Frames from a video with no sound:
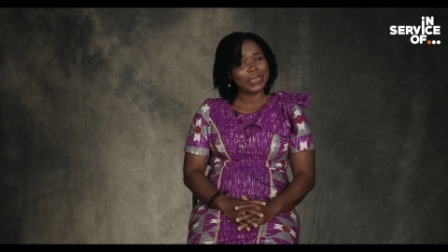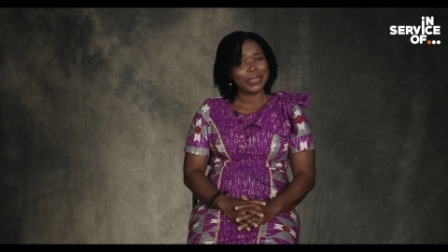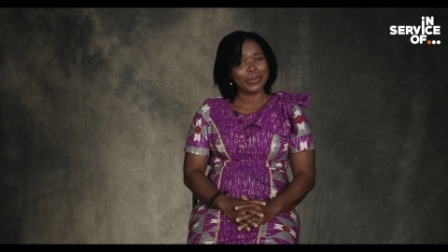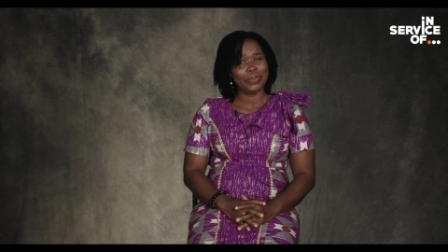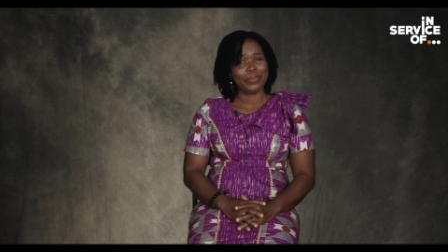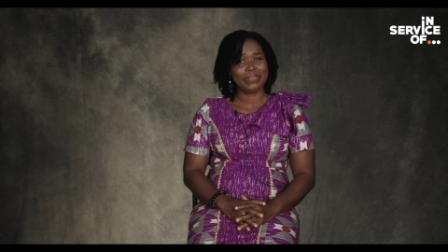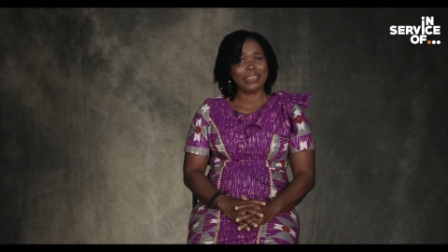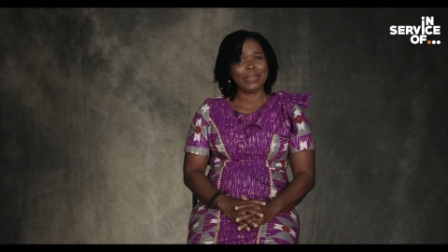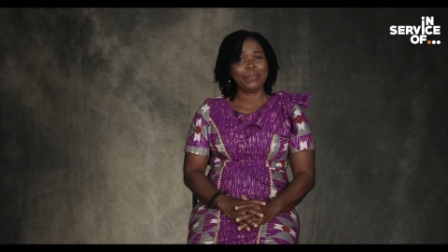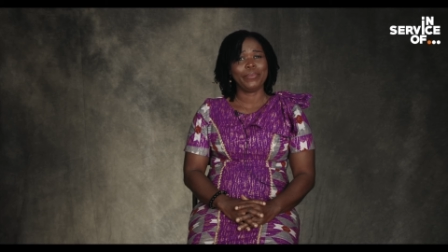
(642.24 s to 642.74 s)

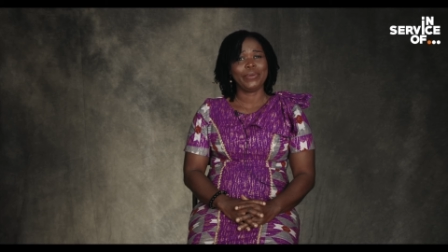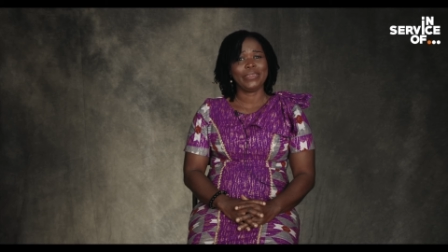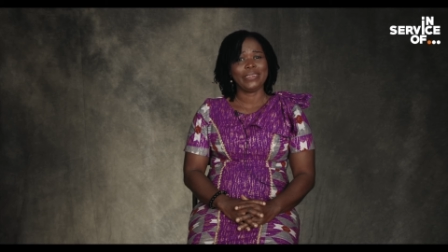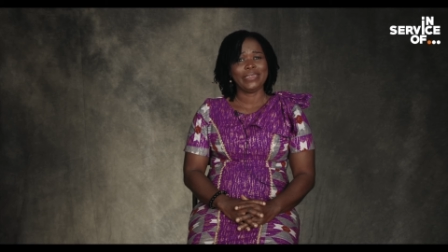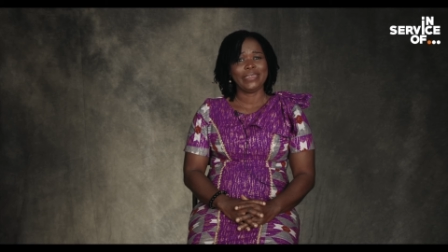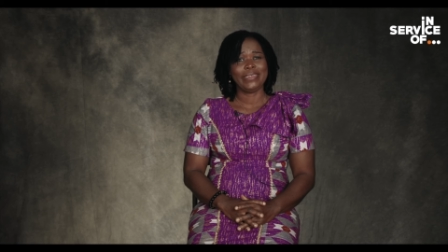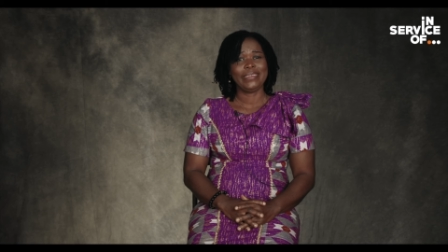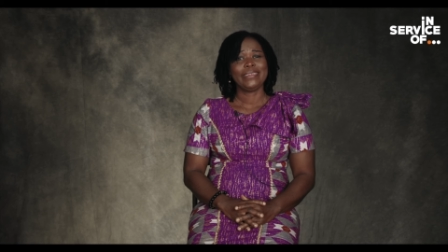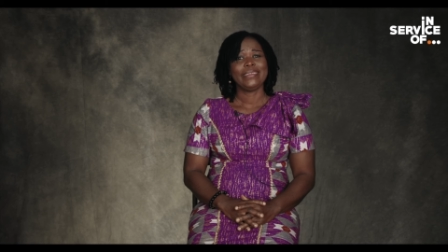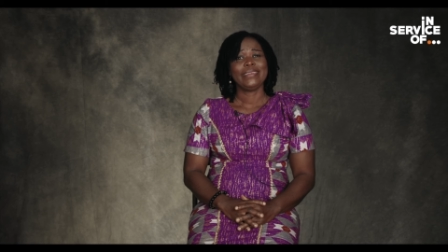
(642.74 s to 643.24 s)
help
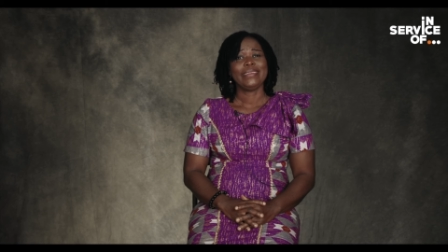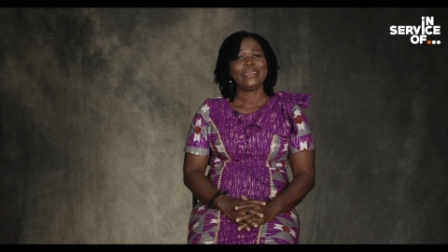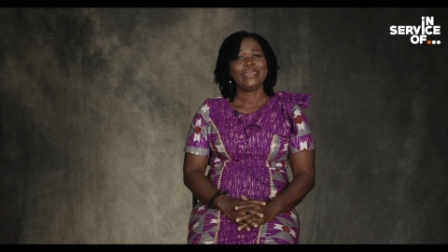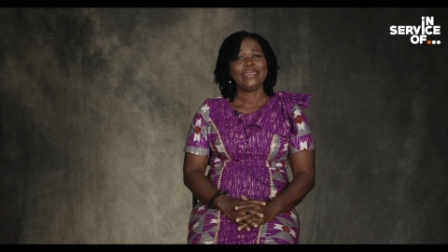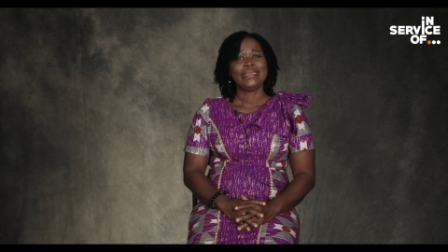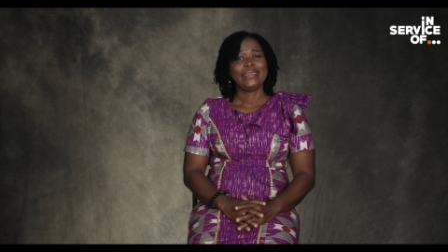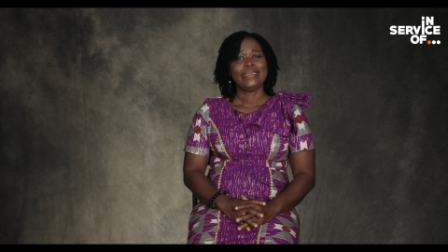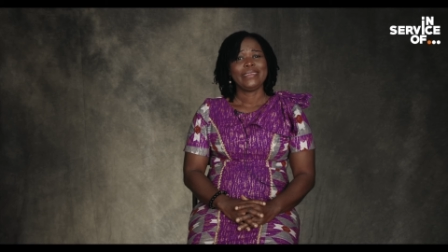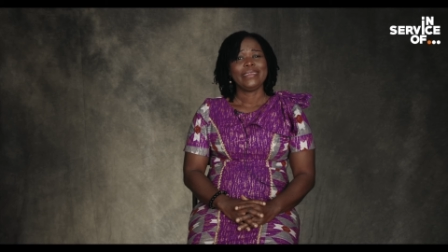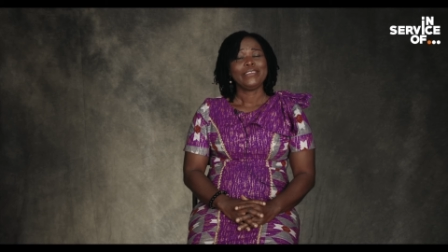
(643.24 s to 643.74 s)
somebody
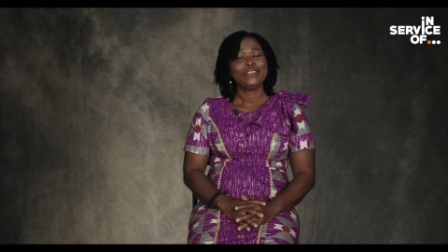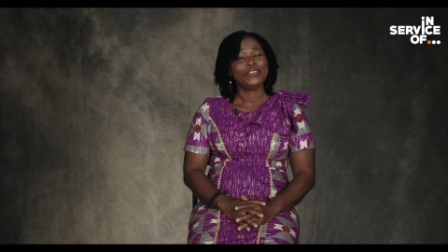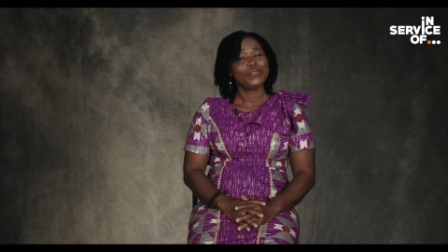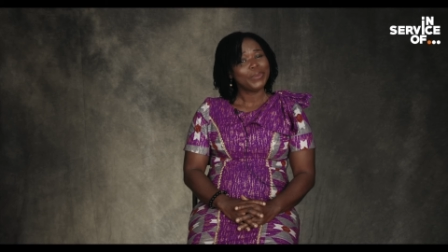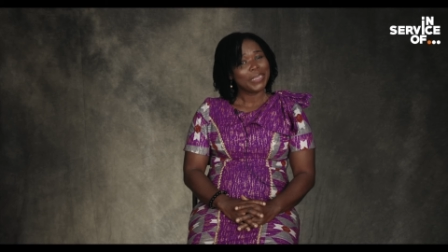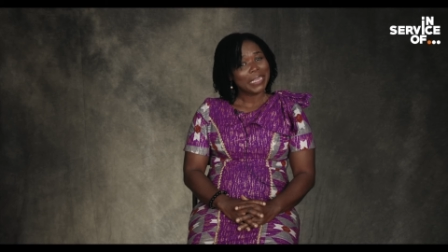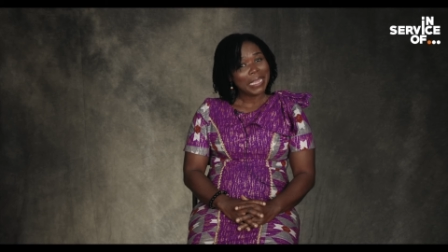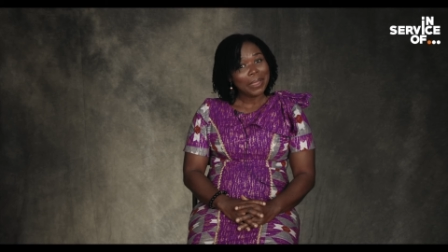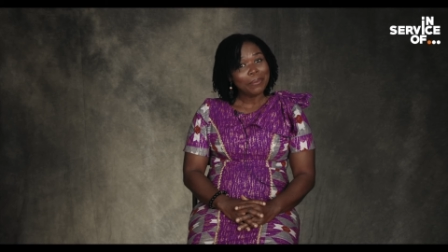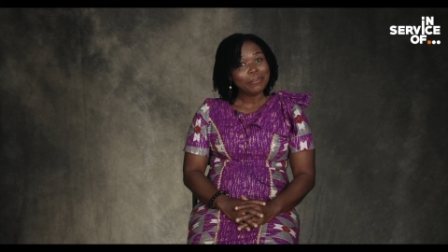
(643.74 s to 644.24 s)
to
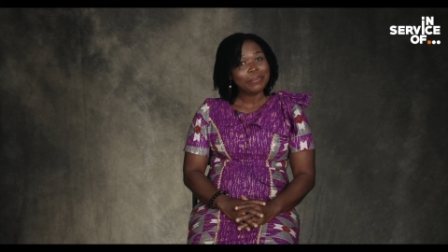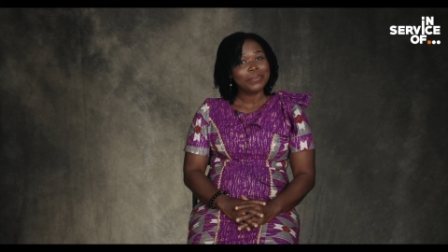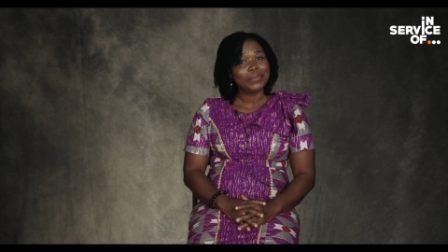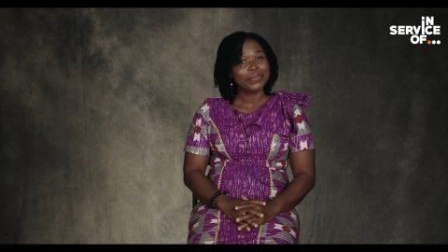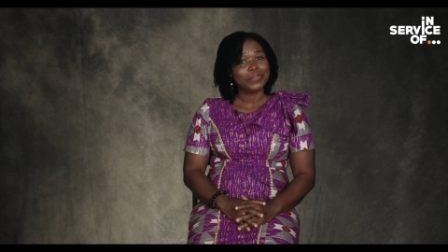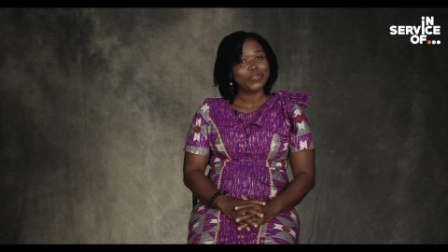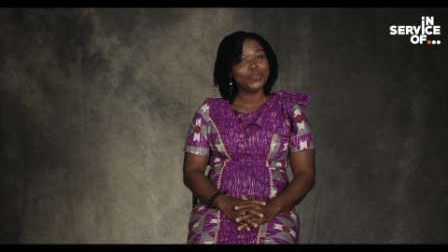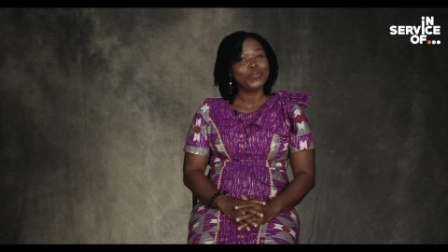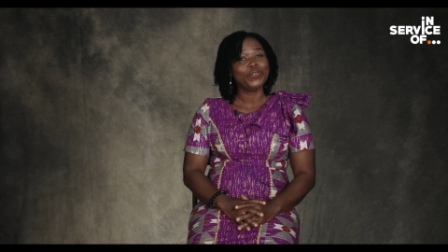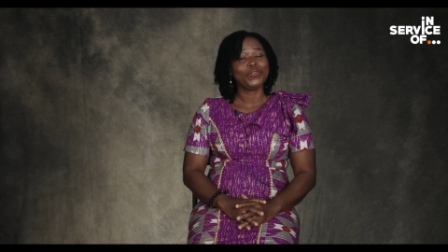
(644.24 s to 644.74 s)
become
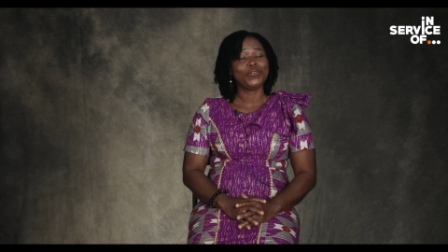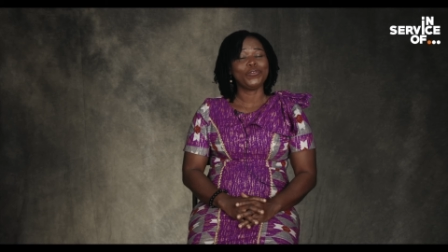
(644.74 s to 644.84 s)
to,